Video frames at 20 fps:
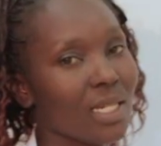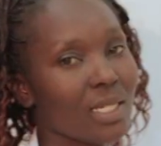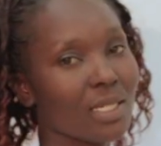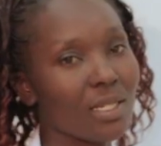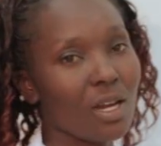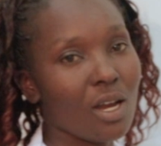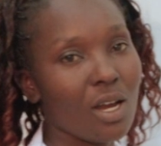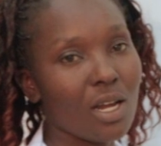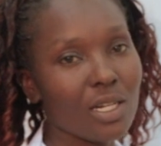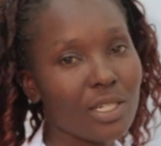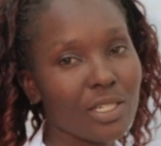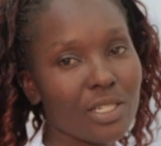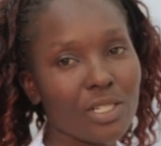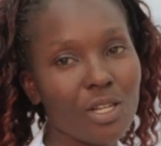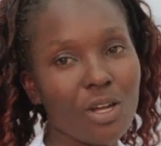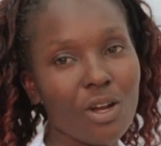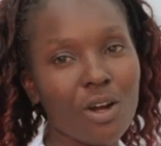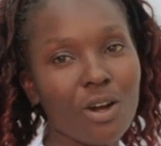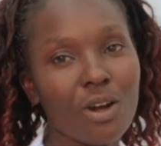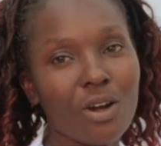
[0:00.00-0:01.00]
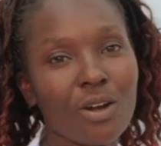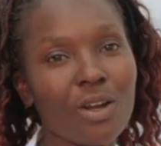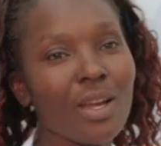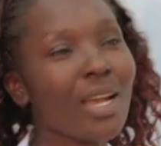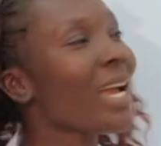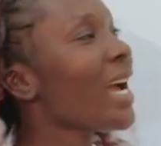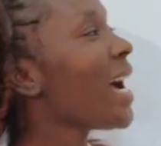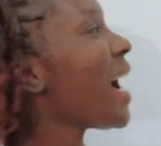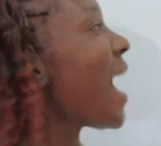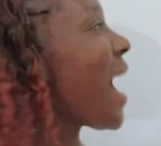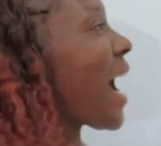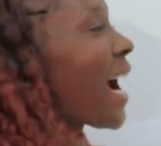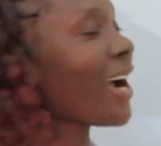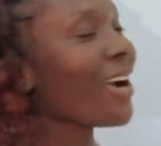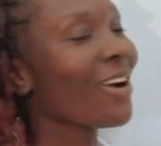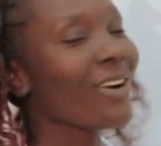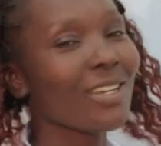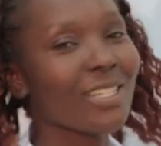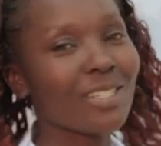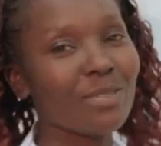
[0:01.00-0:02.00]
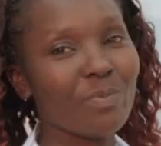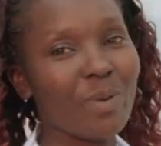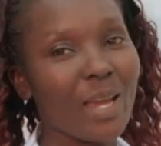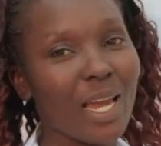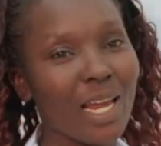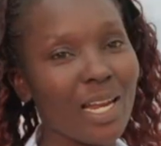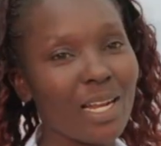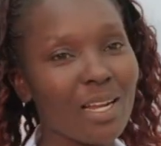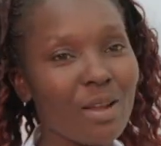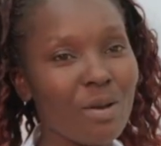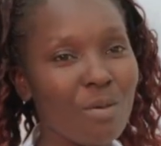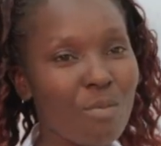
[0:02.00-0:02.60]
is also a Gospel